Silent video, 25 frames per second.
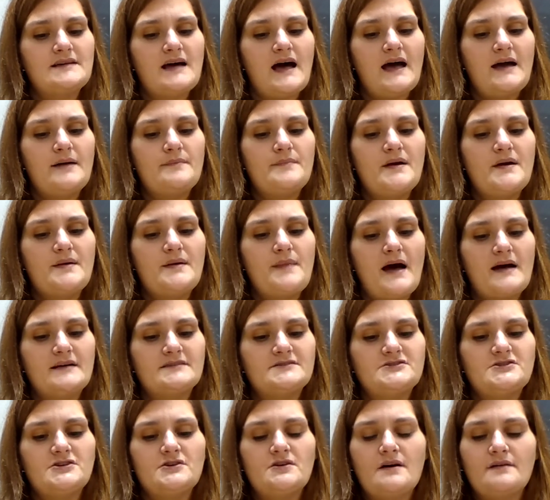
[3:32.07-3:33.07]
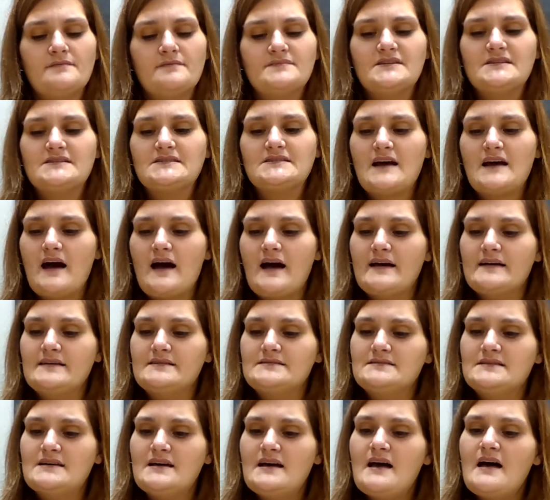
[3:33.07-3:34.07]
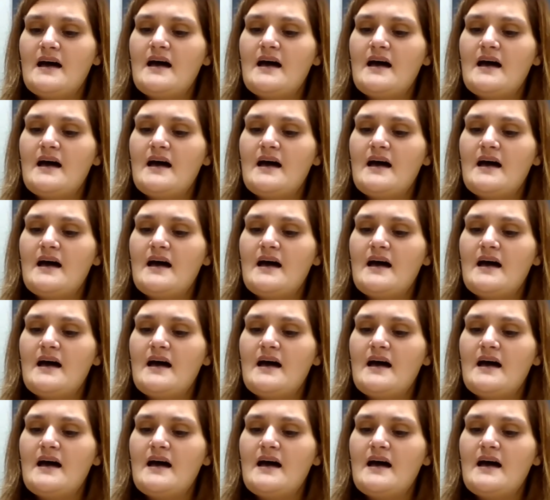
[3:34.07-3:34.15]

I am a master of disguise.